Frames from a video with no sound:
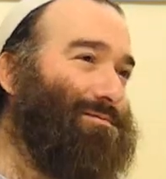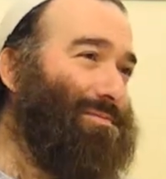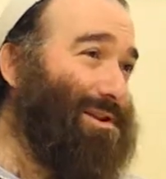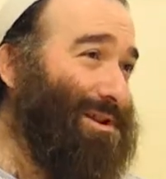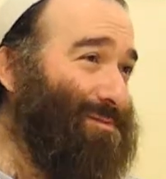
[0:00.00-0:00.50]

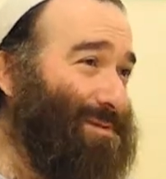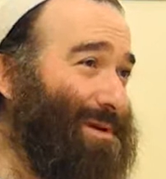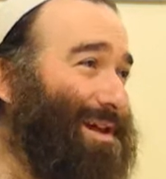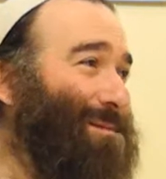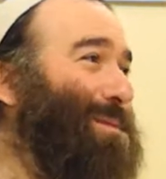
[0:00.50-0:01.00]
But can we
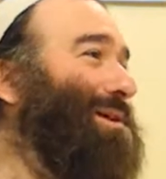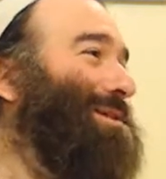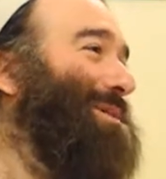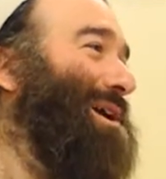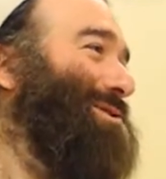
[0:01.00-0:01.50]
make
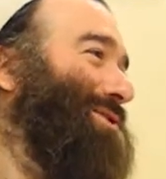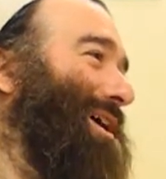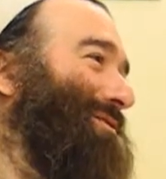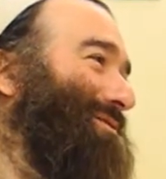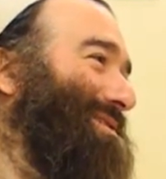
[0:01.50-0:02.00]
1,000,000 pages
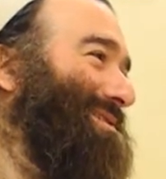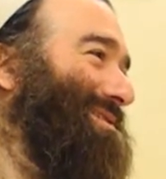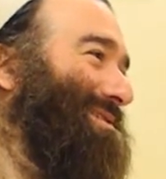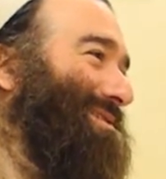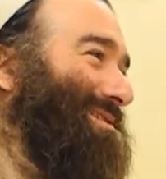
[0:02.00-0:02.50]
out of it?
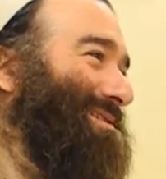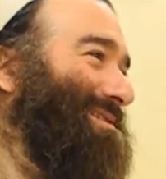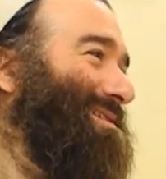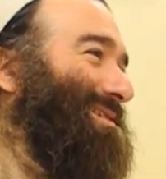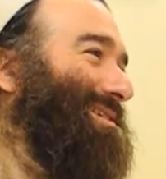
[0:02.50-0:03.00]

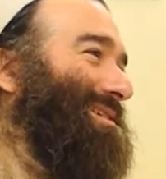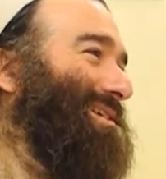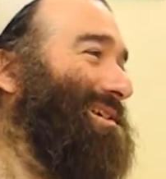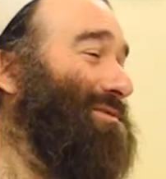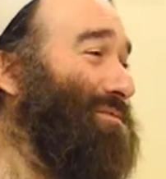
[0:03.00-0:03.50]

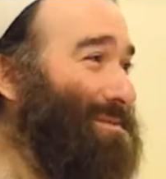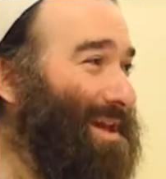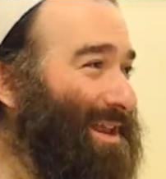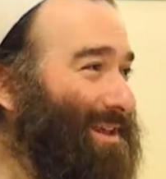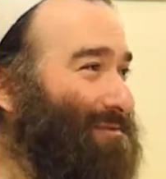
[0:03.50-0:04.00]
Can we
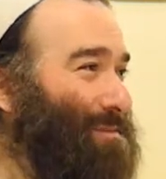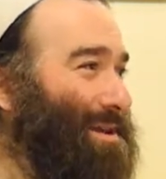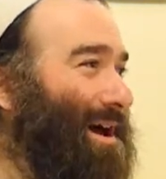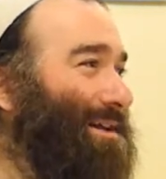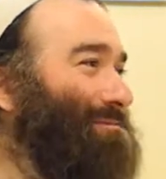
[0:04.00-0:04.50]
make it even
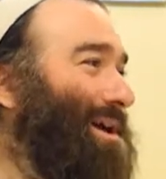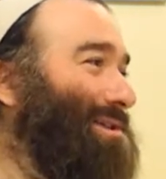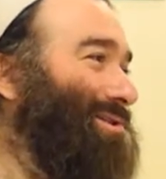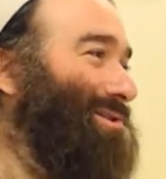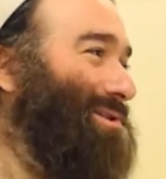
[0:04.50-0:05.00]
beyond
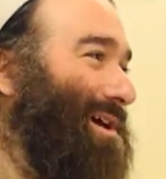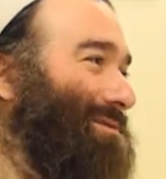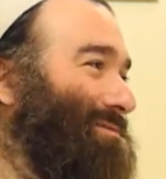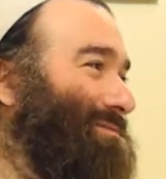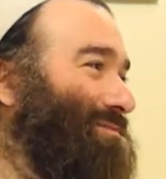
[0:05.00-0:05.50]
pages? No.
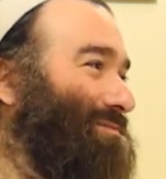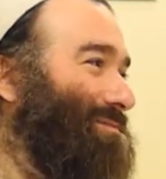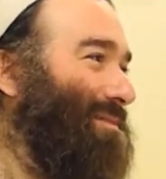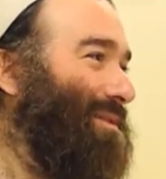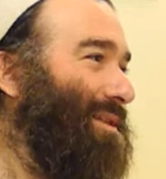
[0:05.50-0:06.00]

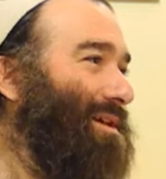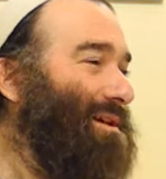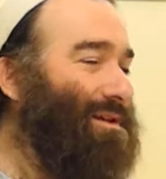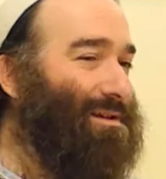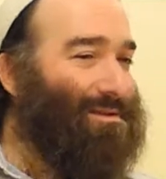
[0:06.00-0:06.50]

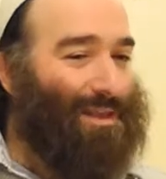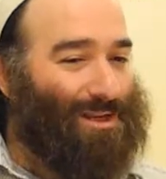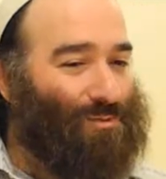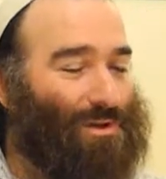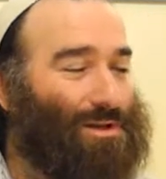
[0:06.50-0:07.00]

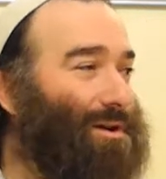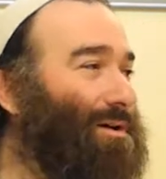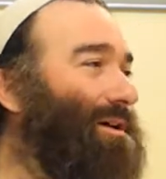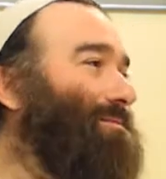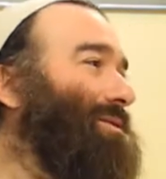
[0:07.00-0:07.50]
That's where the
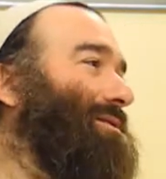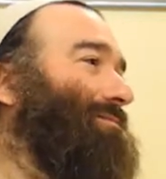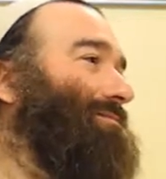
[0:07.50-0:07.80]
Zohar comes in.